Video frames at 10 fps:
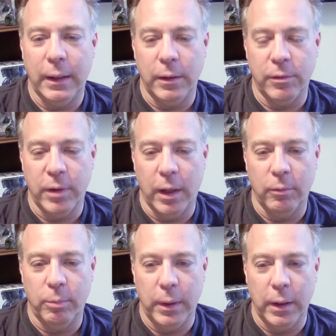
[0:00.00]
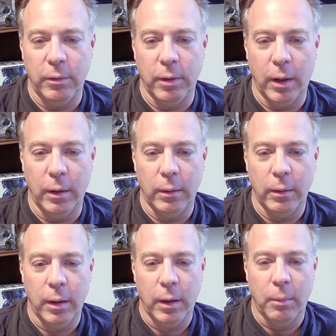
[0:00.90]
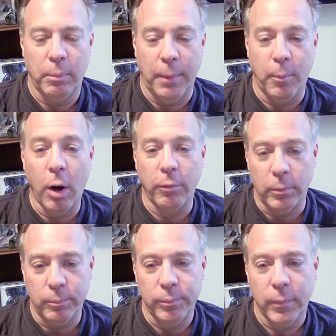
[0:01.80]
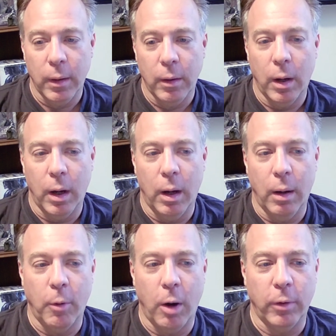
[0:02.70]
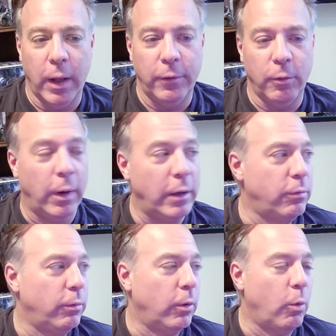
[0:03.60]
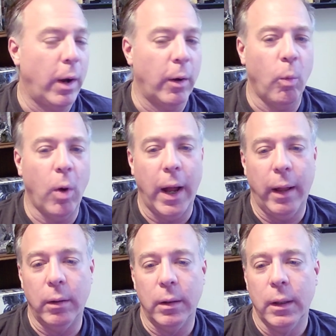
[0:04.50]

instead of being done by Marvel. Marvel had the rights for quite a while.